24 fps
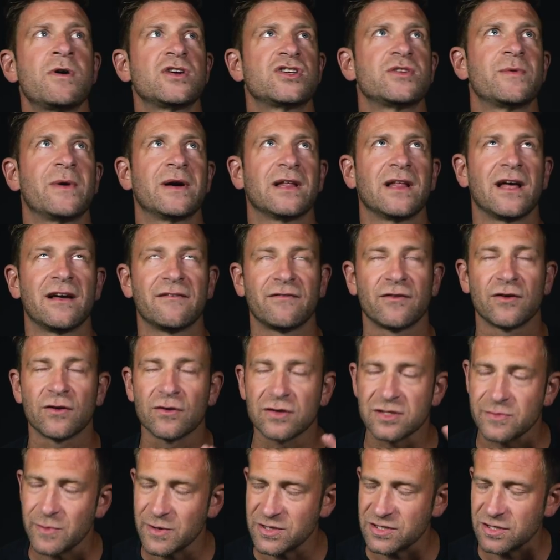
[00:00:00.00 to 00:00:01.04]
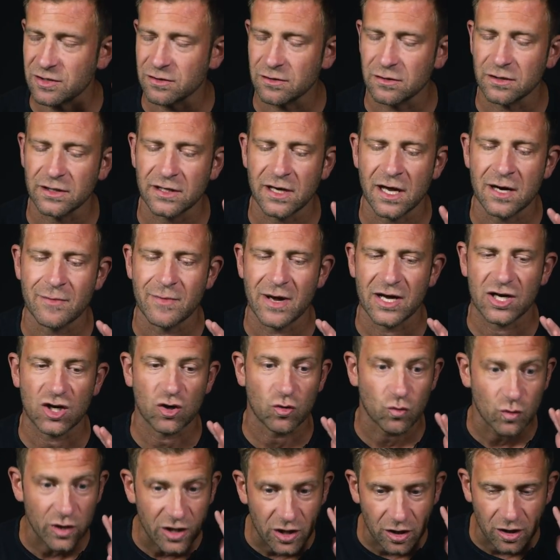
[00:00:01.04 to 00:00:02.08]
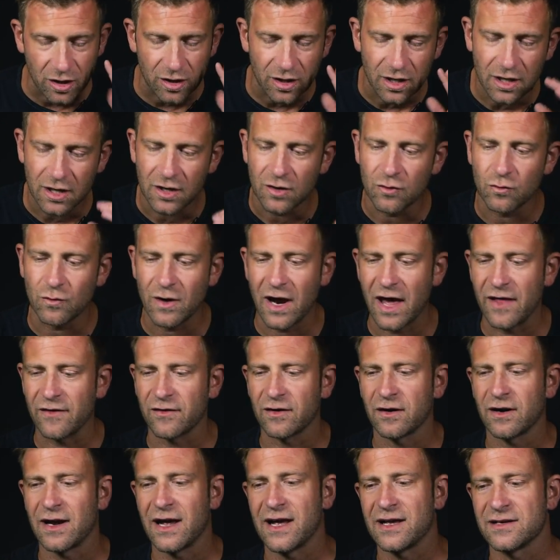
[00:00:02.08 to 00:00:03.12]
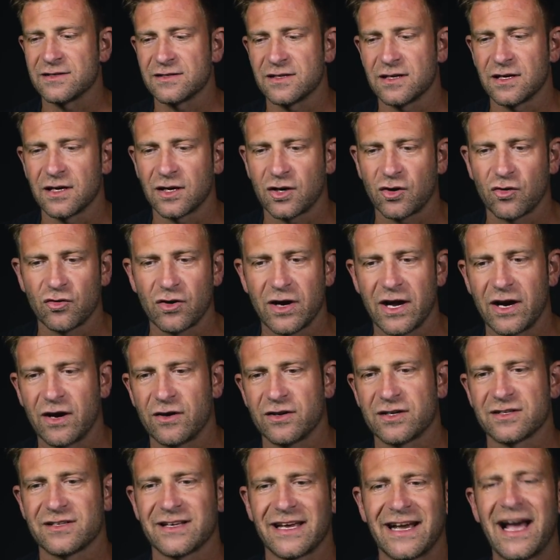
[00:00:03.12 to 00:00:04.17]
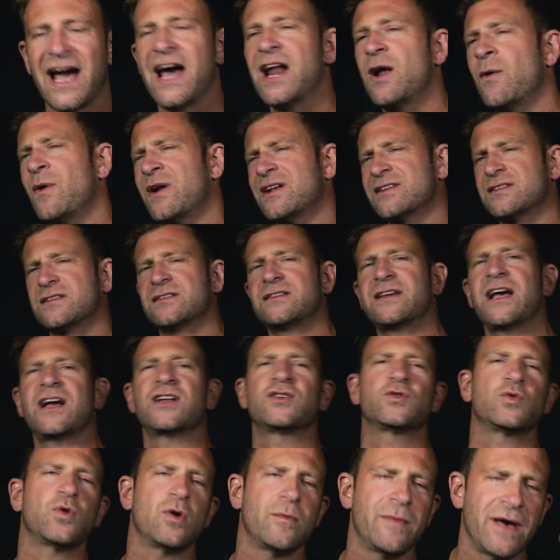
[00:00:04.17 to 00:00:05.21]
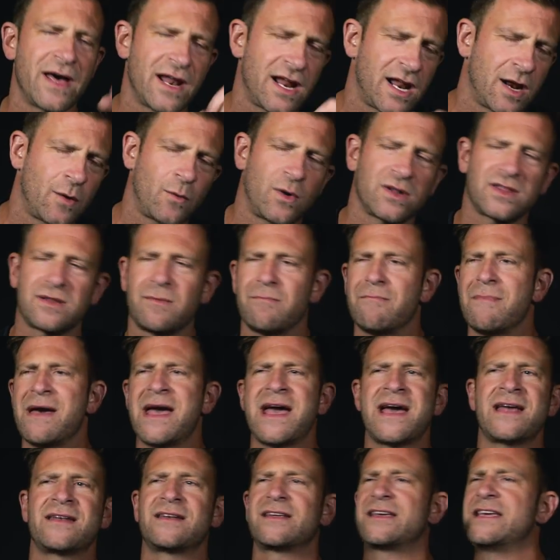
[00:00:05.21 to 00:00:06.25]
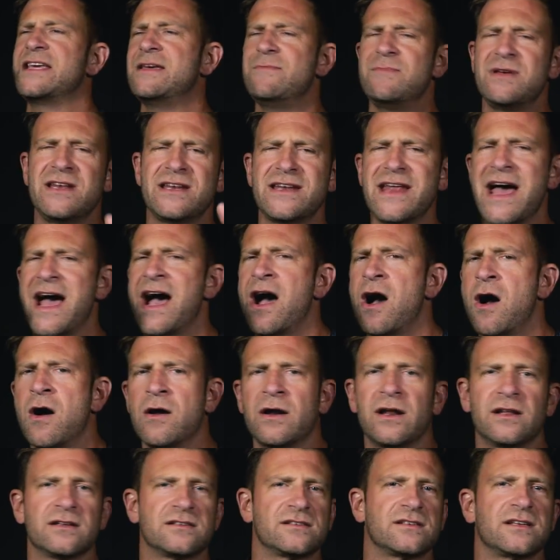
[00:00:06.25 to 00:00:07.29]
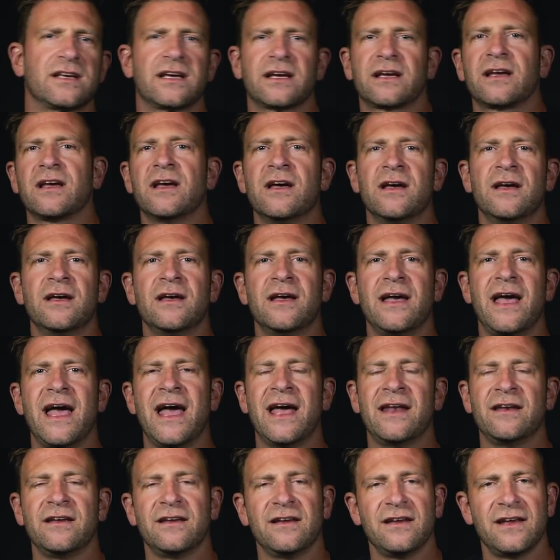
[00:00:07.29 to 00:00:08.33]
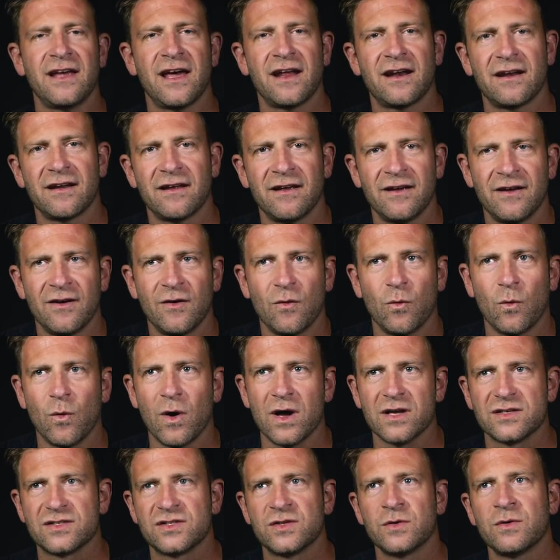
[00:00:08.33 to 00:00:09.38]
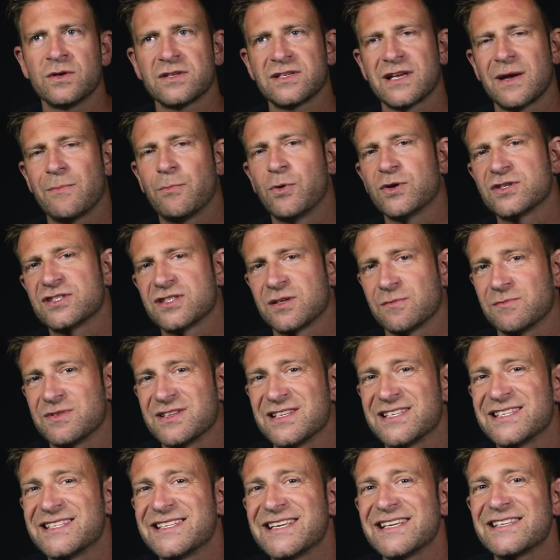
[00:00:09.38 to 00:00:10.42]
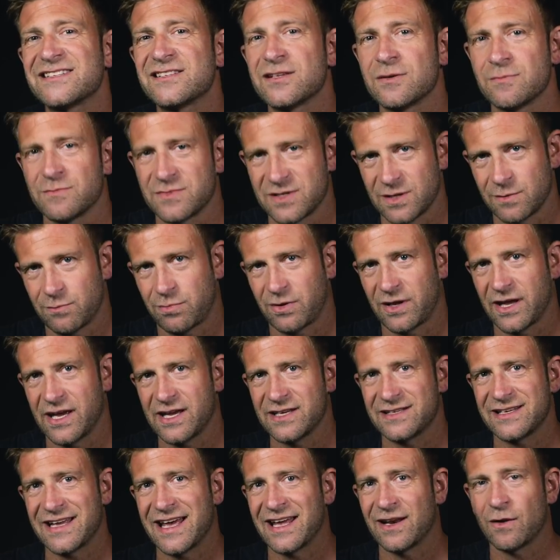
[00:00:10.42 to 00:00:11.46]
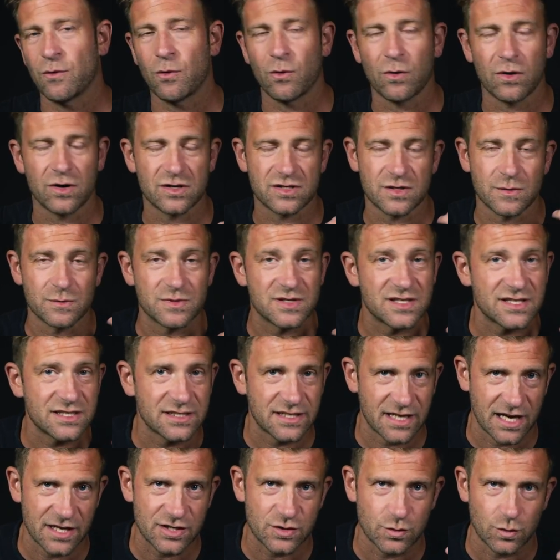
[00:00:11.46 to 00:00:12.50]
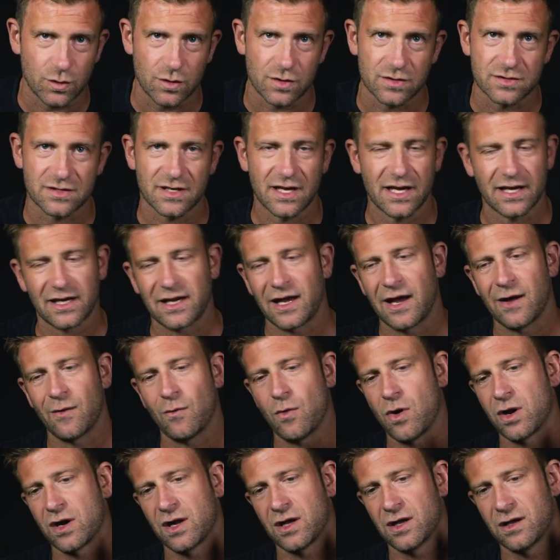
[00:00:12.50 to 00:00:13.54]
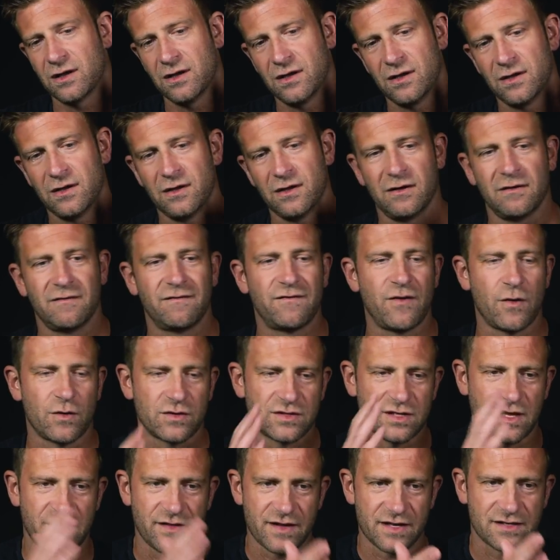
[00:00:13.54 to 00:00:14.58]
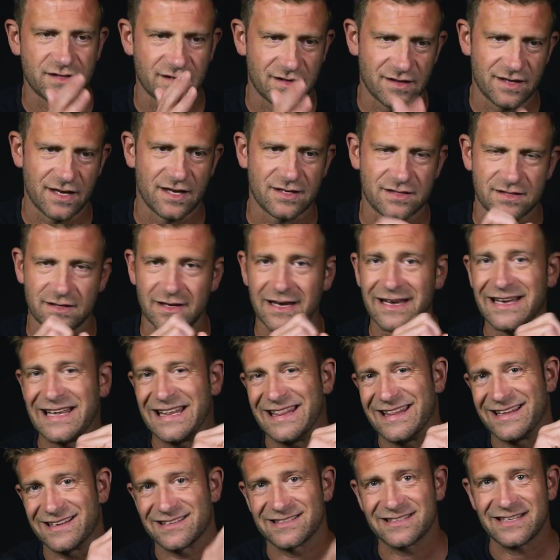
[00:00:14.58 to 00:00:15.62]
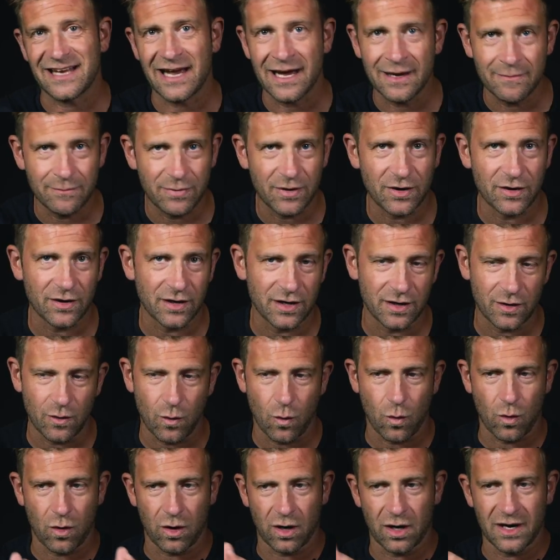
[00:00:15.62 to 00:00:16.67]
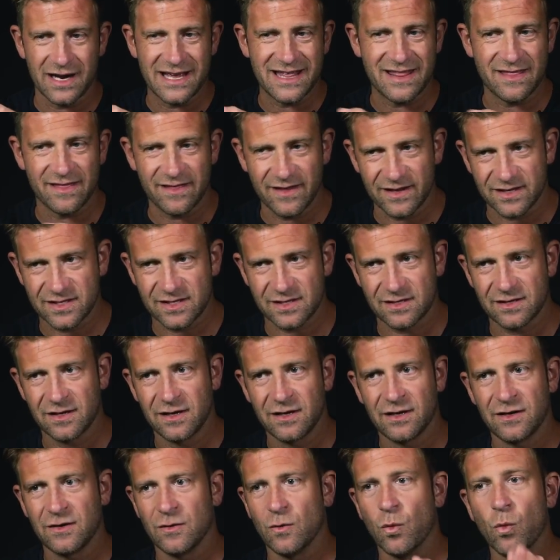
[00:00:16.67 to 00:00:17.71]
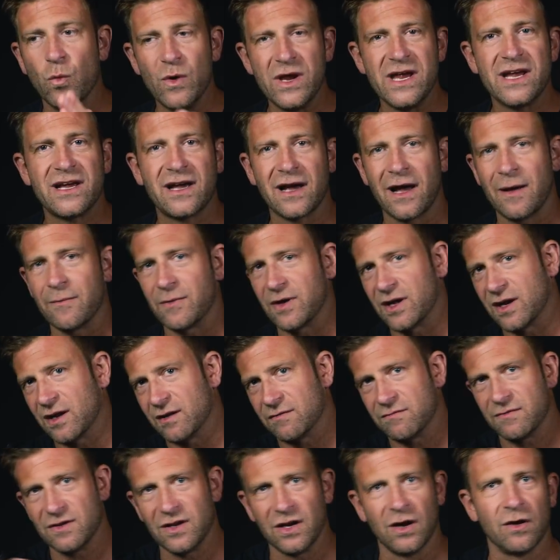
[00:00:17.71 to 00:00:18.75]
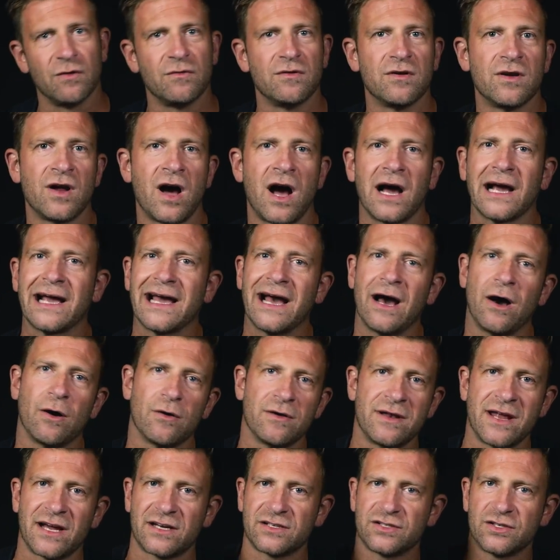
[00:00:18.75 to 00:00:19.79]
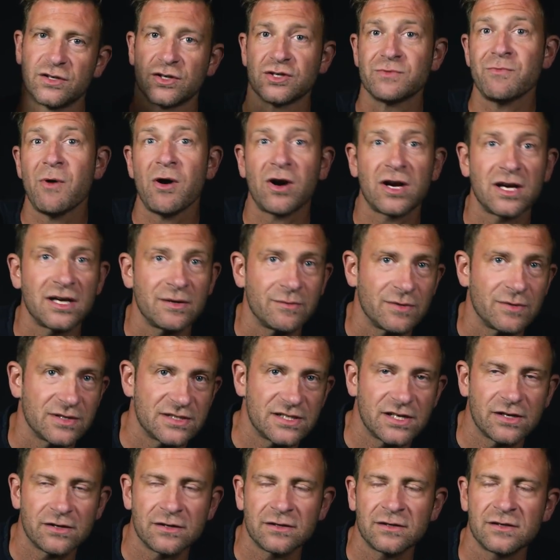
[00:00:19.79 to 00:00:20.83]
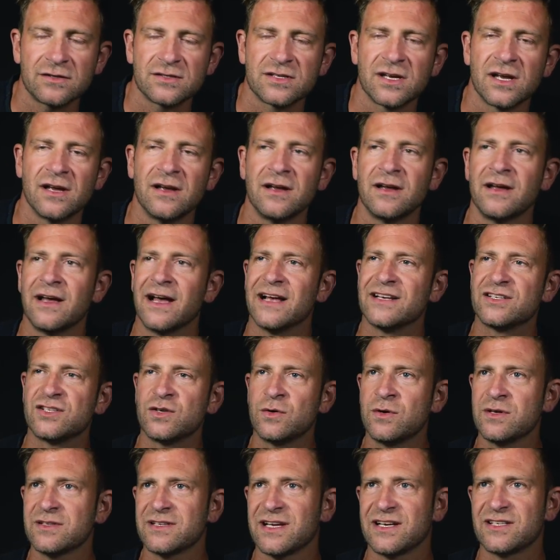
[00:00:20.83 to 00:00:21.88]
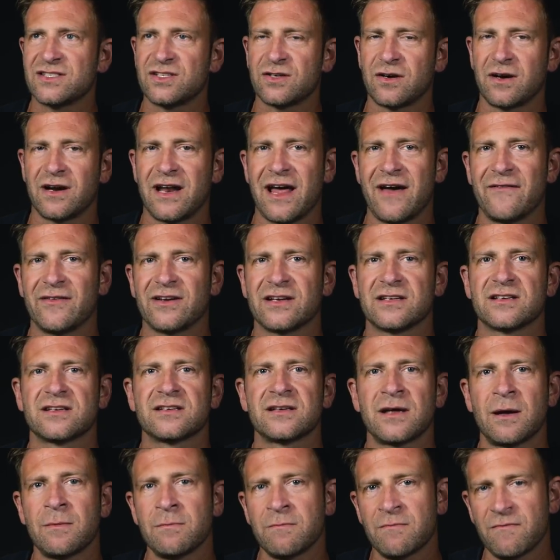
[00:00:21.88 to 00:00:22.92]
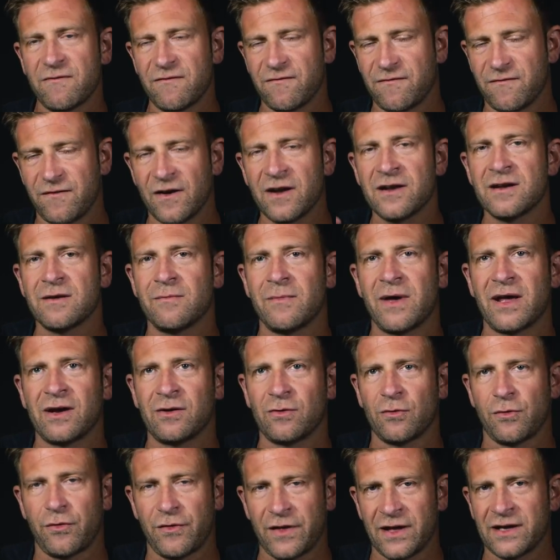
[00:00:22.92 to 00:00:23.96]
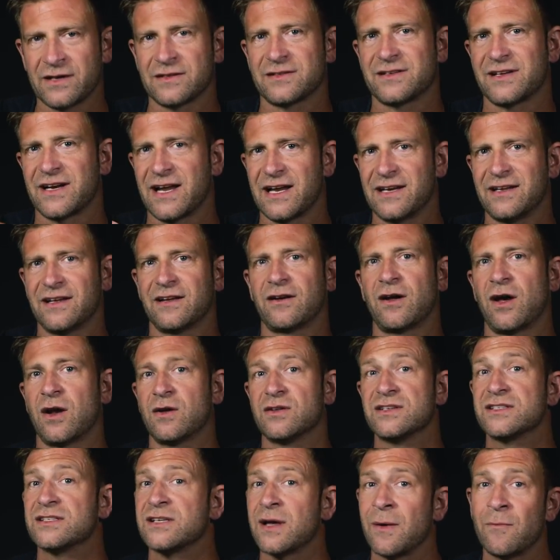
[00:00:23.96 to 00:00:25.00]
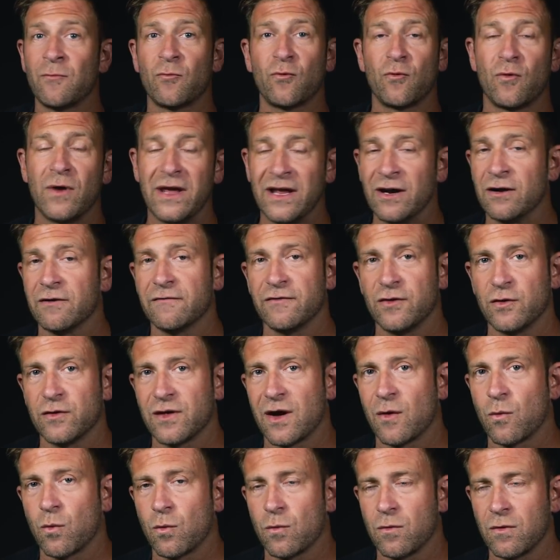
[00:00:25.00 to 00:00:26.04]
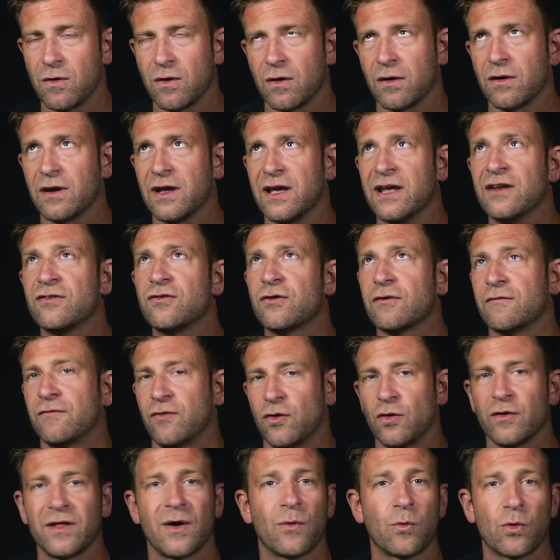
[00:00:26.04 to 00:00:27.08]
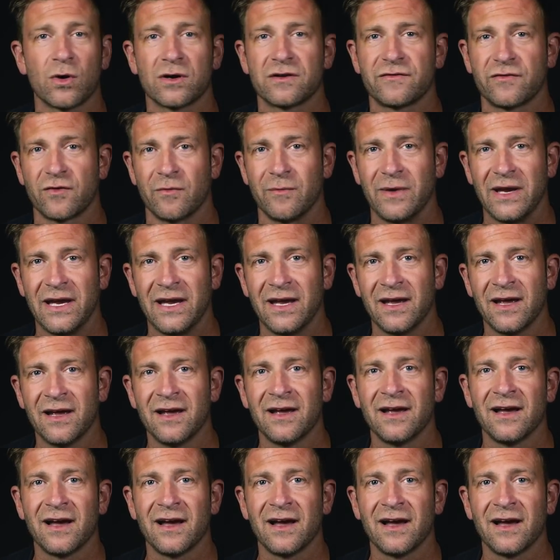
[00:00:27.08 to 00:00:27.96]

much of my life, or especially early on in my career, rather as a creator, just like, I don't want to schedule, man. I don't want the man to keep me down. It's like, and yet as soon as I put some systems in place and or some schedules, like I want to focus on this and this in this time period, or in this week, I'm going to, you know, knock out next year's marketing materials. As soon as I started having some fundamental things that I did on some interview that or interval that worked for me,